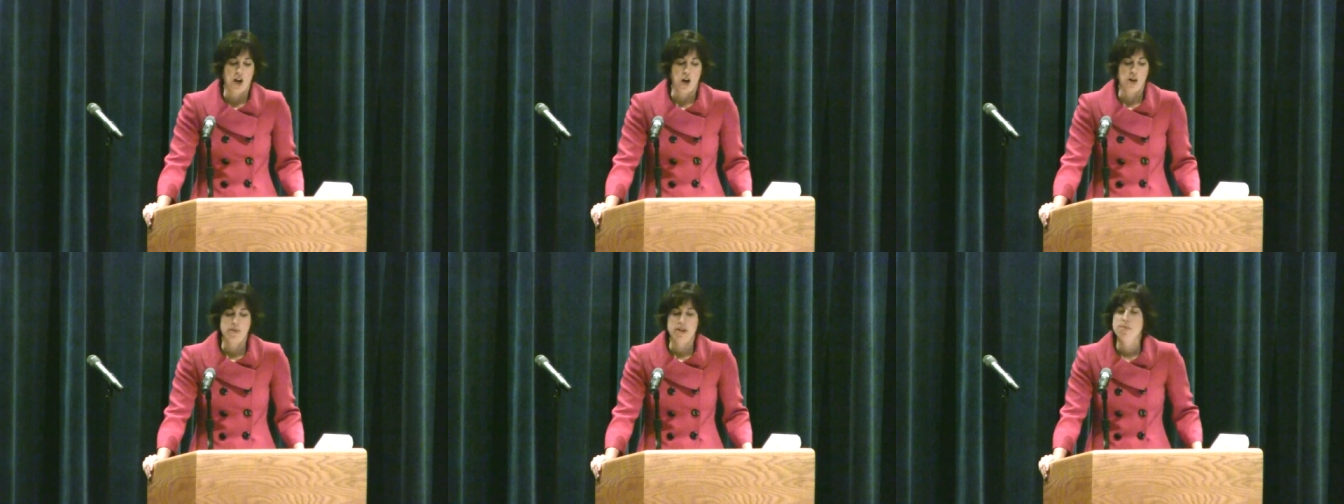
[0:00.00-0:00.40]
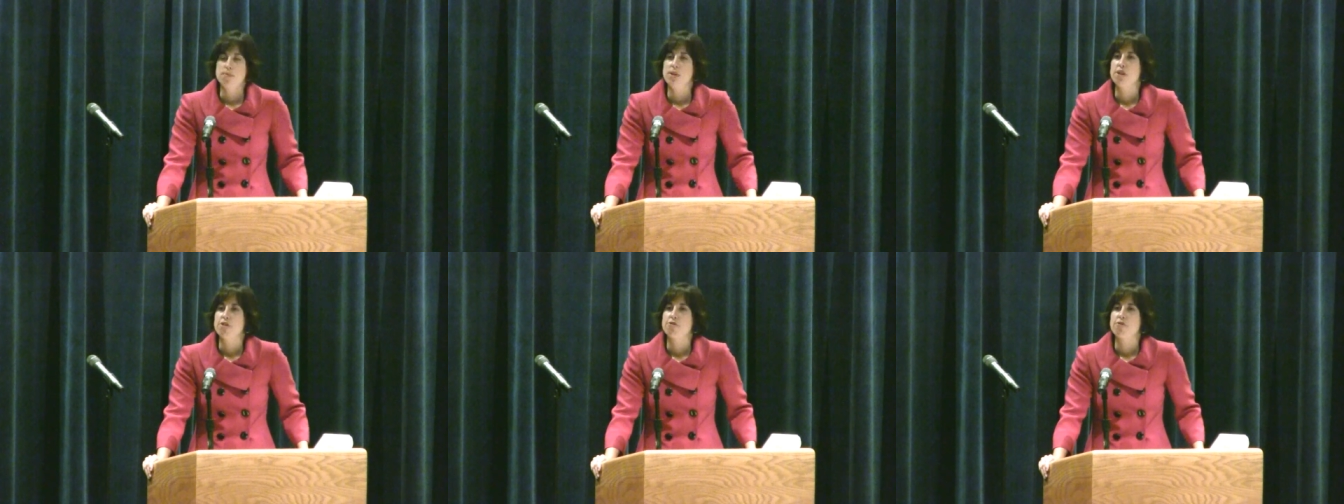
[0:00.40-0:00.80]
Are
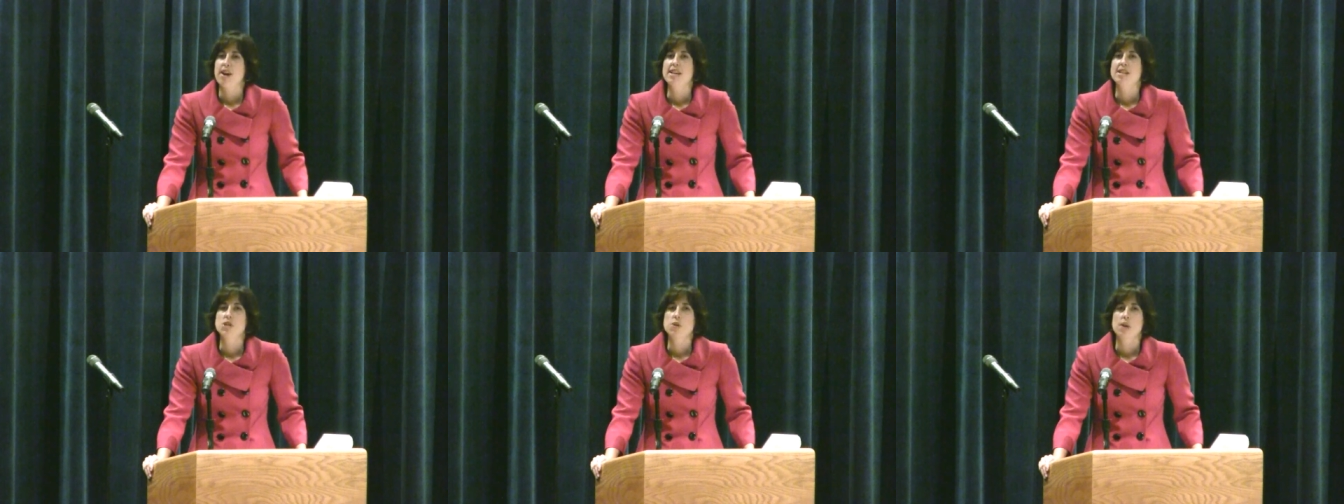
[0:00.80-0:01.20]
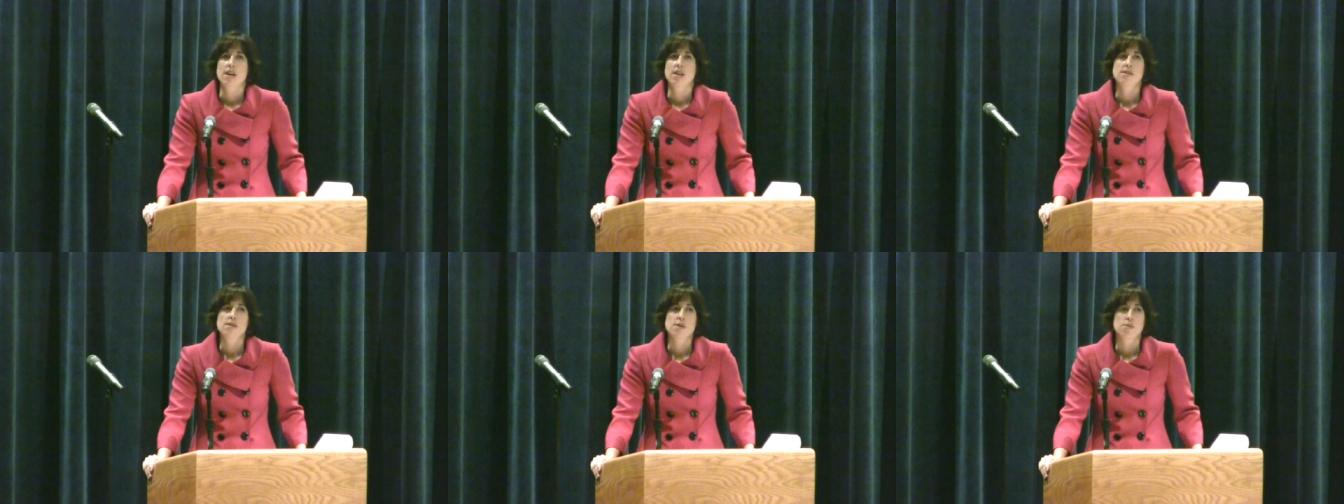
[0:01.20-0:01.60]
people afraid to
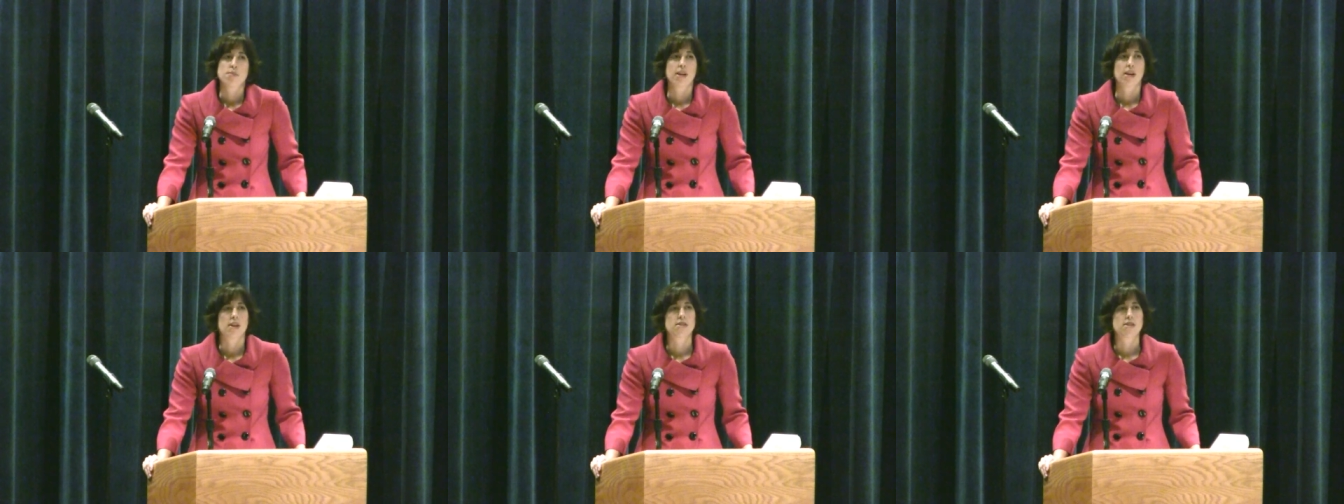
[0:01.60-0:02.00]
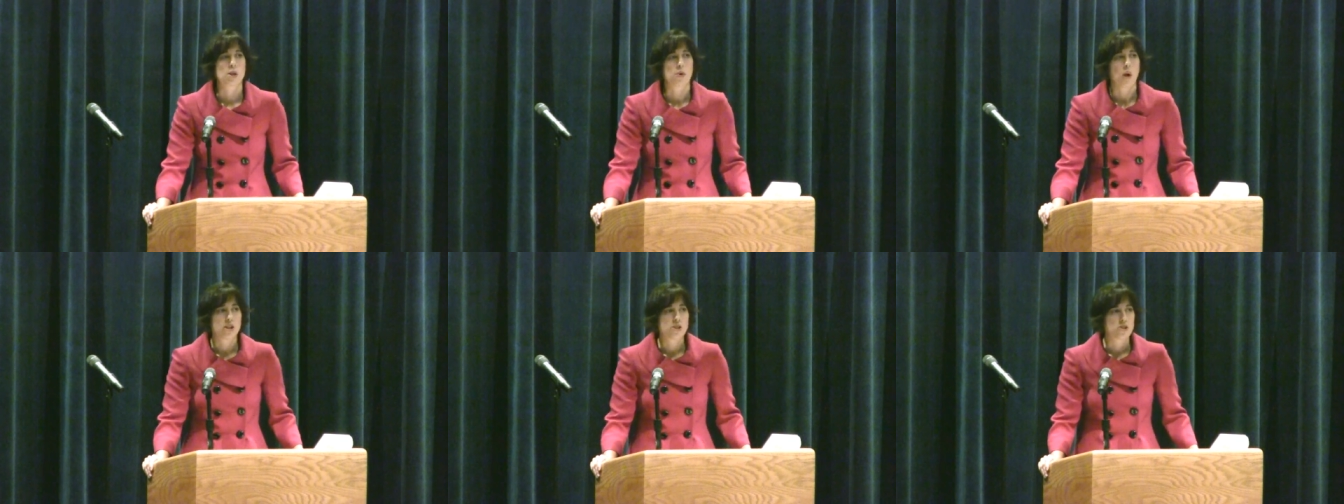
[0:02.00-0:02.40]
answer because
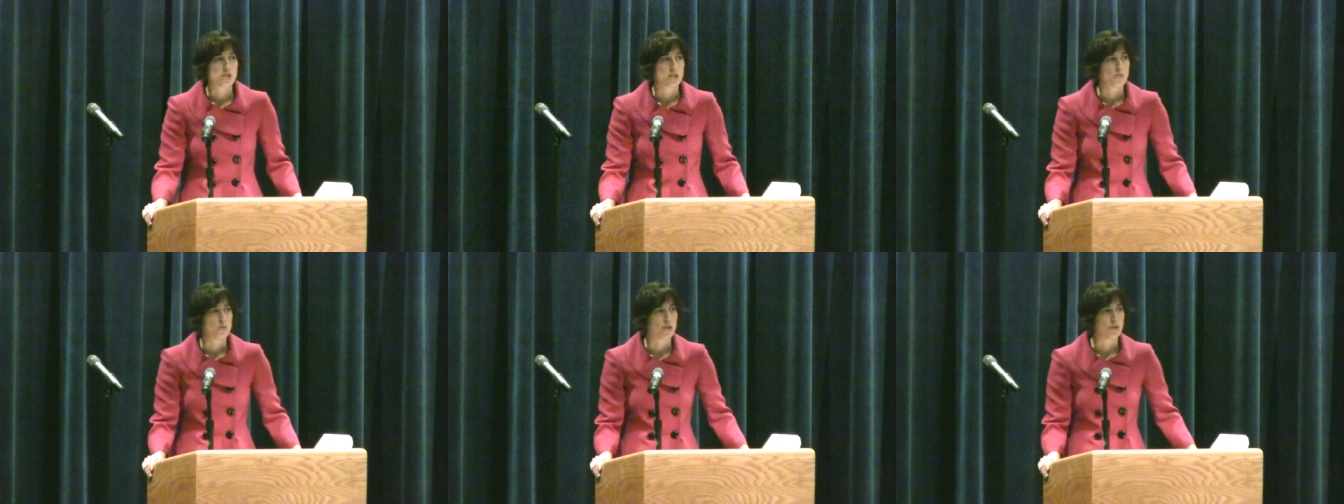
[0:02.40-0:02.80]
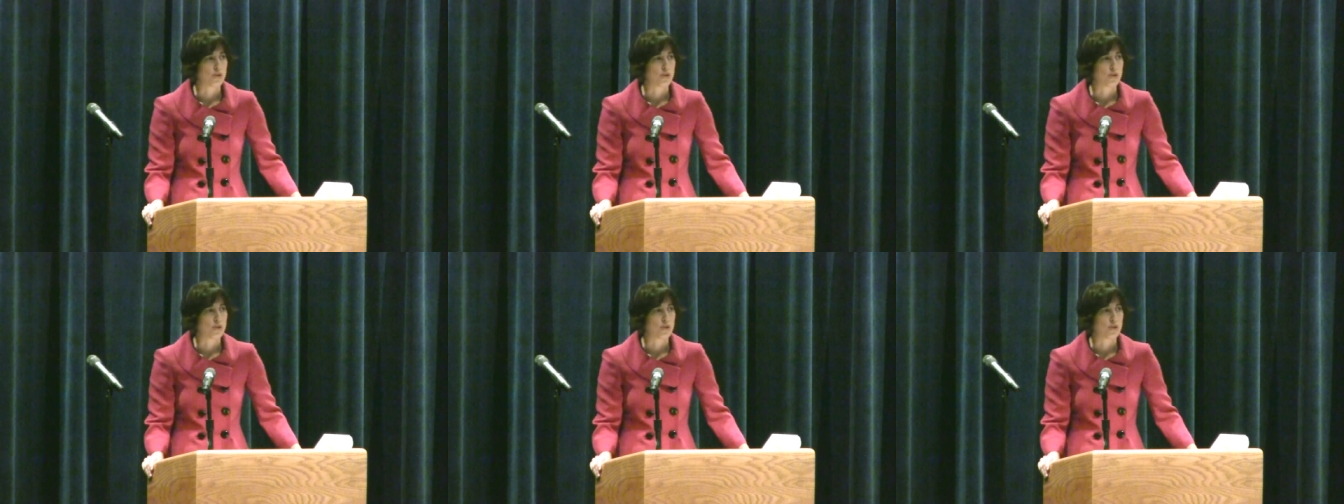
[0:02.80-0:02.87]
the question